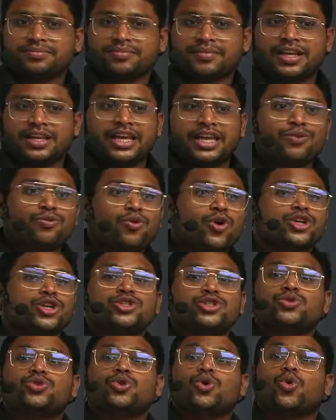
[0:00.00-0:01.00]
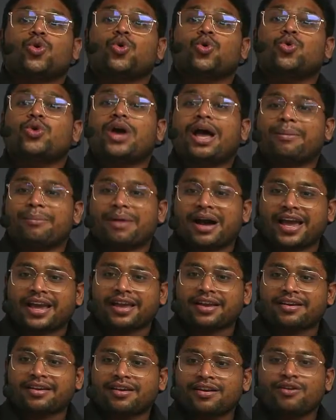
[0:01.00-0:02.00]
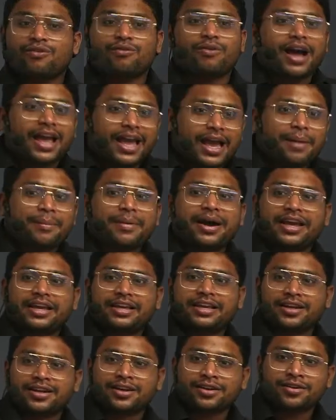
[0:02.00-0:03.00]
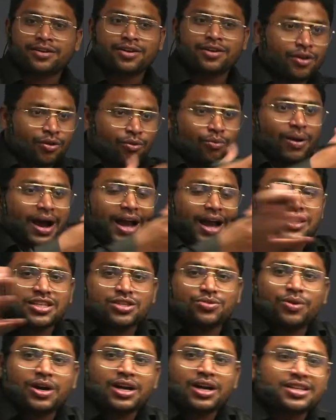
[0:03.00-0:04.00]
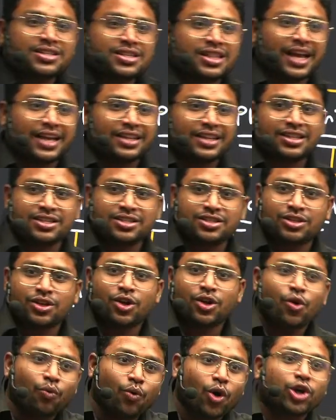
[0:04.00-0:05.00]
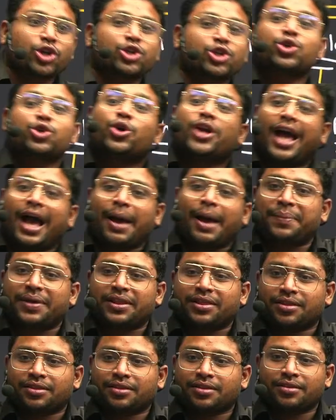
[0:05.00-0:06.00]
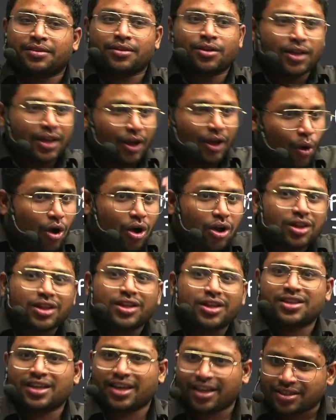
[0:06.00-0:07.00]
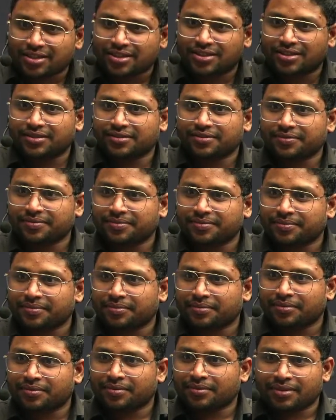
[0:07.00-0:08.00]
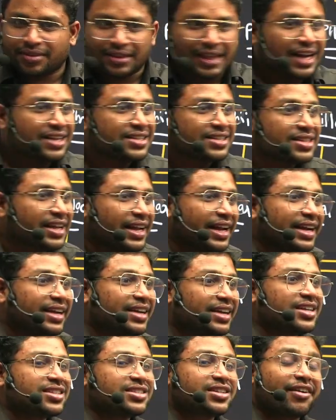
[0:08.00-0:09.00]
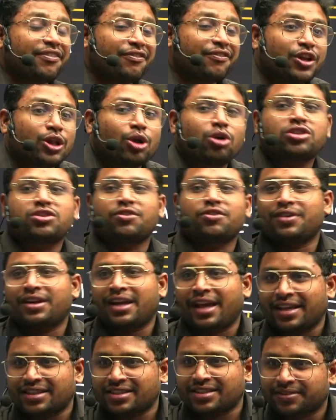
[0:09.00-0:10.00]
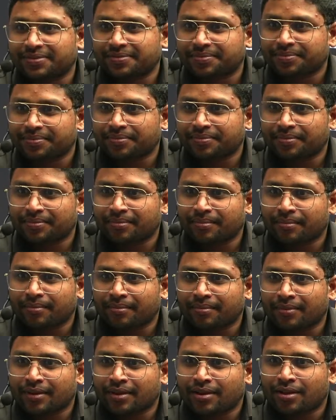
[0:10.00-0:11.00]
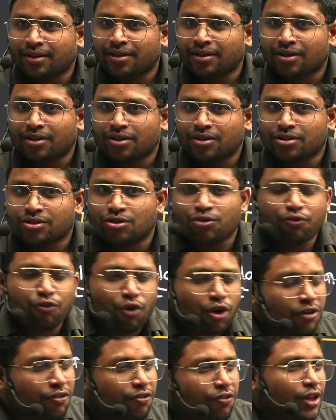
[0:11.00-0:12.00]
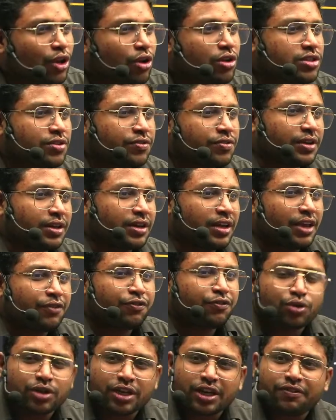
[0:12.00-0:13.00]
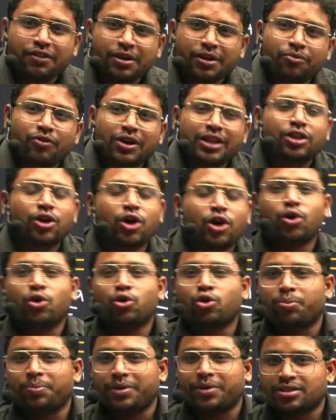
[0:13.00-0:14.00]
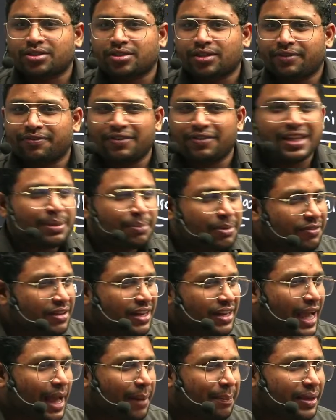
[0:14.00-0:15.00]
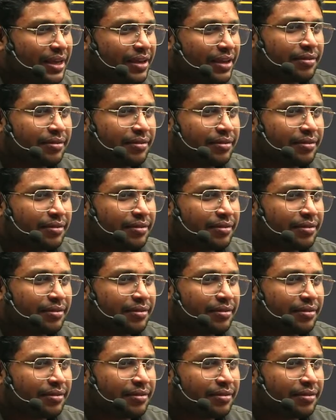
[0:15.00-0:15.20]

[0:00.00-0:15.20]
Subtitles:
He wants to know, who am I? Why am I here? Why this world is like this? What should happen? All the things. That's the interest a philosopher has. So for a philosopher, if you give him 1 crore rupees, will he be very happy?